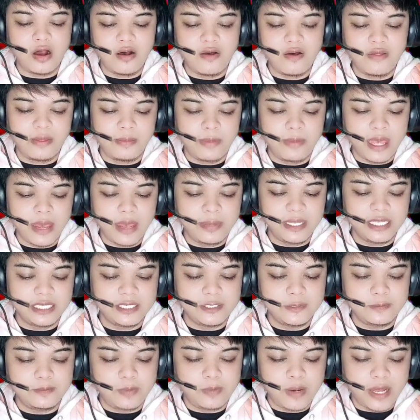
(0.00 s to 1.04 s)
of the
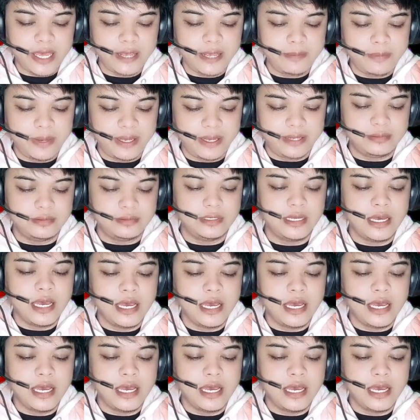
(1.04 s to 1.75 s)
baby's playpen.